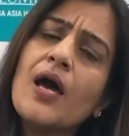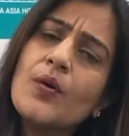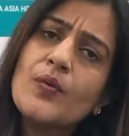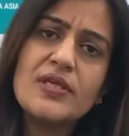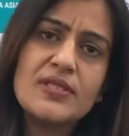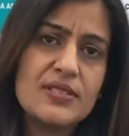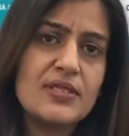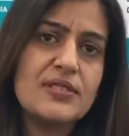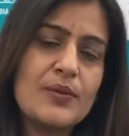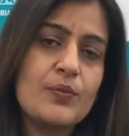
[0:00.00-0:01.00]
How
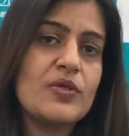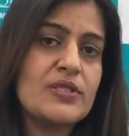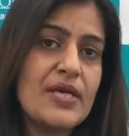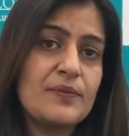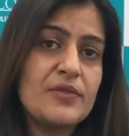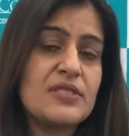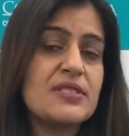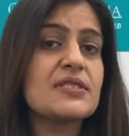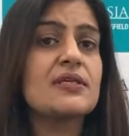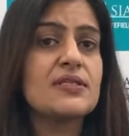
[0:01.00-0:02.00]
is type 1
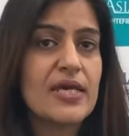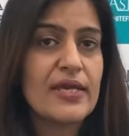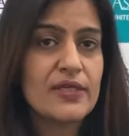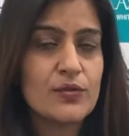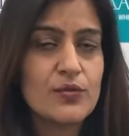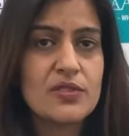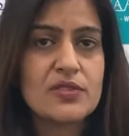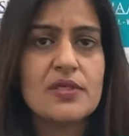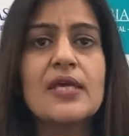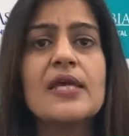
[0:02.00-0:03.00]
diabetes
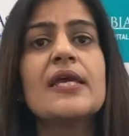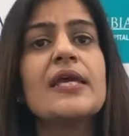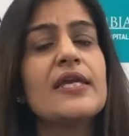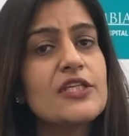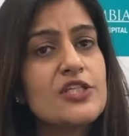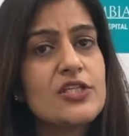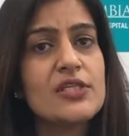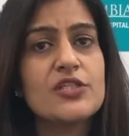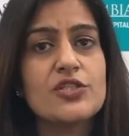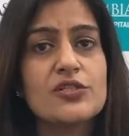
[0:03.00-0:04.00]
diagnosed?
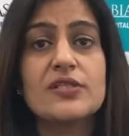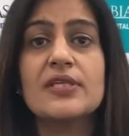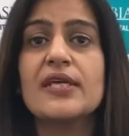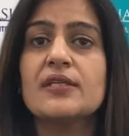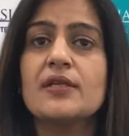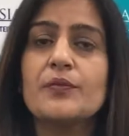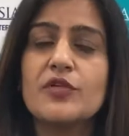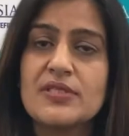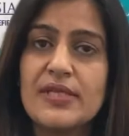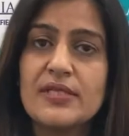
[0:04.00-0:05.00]
Initially, children can
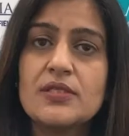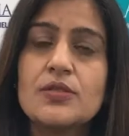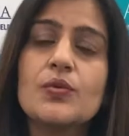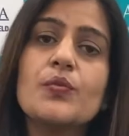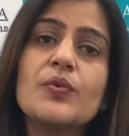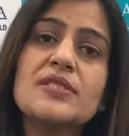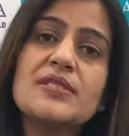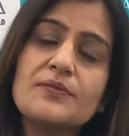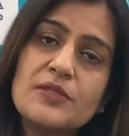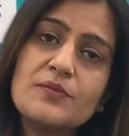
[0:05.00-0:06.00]
present with
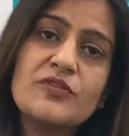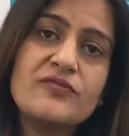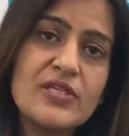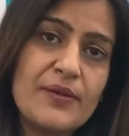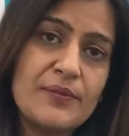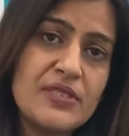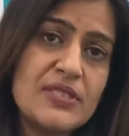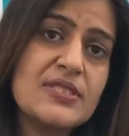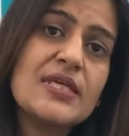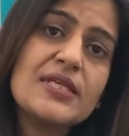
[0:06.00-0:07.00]
symptoms of
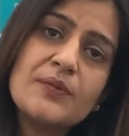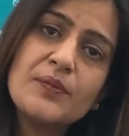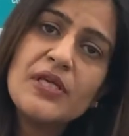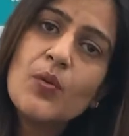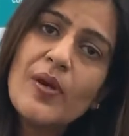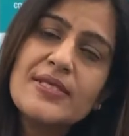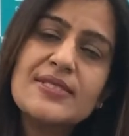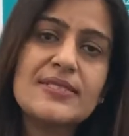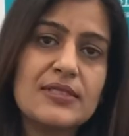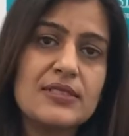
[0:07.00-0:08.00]
diabetes that can be
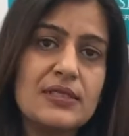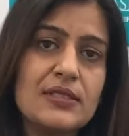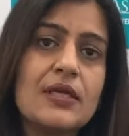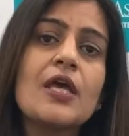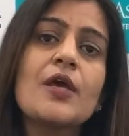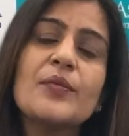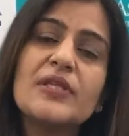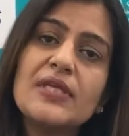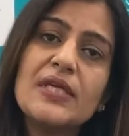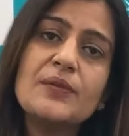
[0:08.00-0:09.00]
quite subtle,
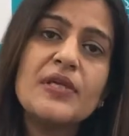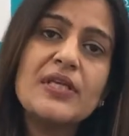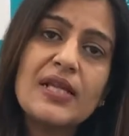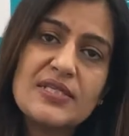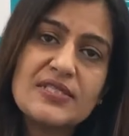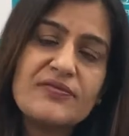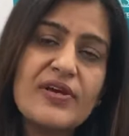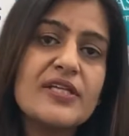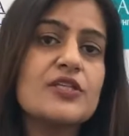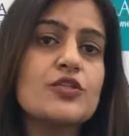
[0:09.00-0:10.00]
but they can be
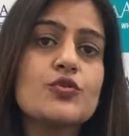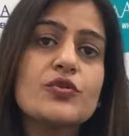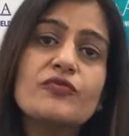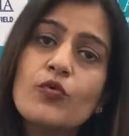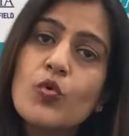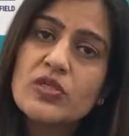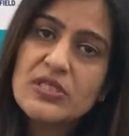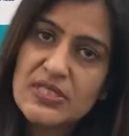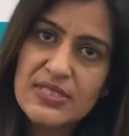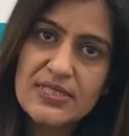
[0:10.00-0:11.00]
classified into the
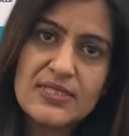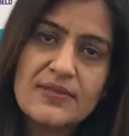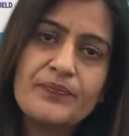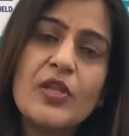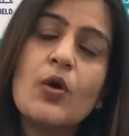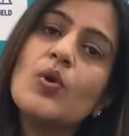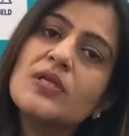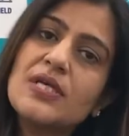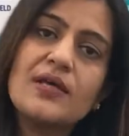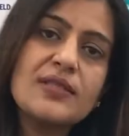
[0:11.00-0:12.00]
4 T's. Now,
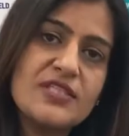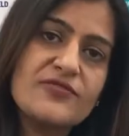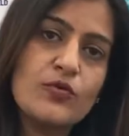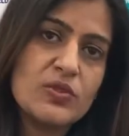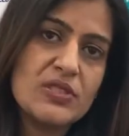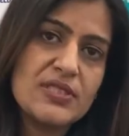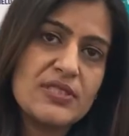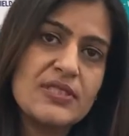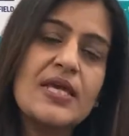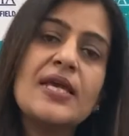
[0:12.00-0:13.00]
what are these 4
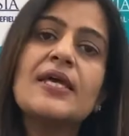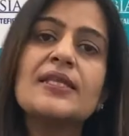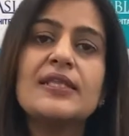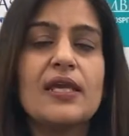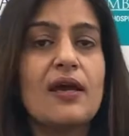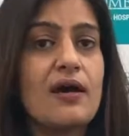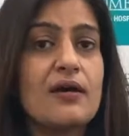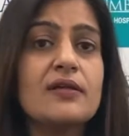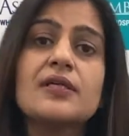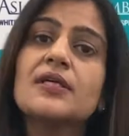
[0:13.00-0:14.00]
T's? They
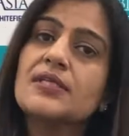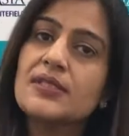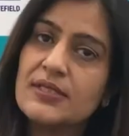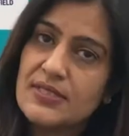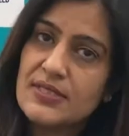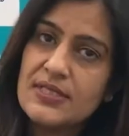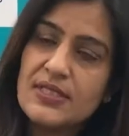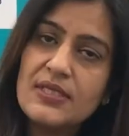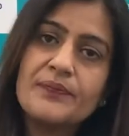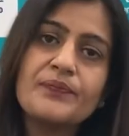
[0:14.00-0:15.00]
are
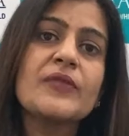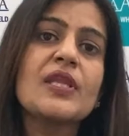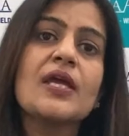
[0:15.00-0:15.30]
thirsty,